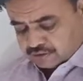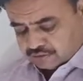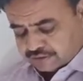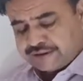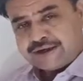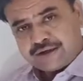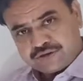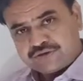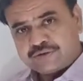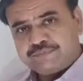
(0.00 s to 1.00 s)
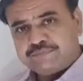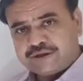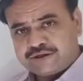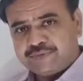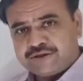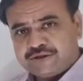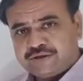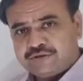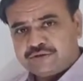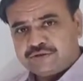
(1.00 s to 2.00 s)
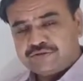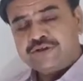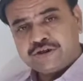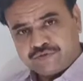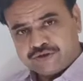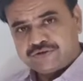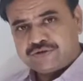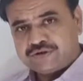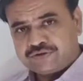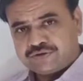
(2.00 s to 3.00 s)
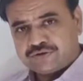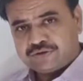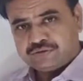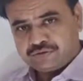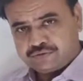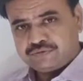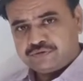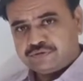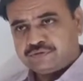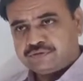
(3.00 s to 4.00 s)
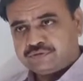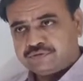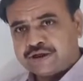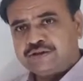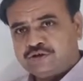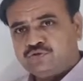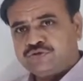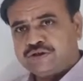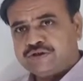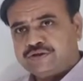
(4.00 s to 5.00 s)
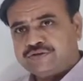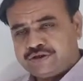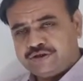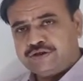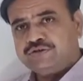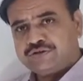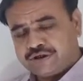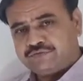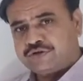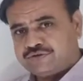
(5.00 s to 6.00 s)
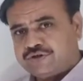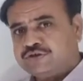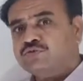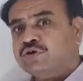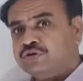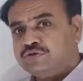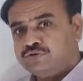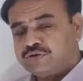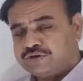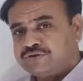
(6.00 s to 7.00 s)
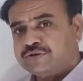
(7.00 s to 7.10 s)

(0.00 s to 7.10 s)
There are some mathematical sequences, rather to say series sequences, or you can say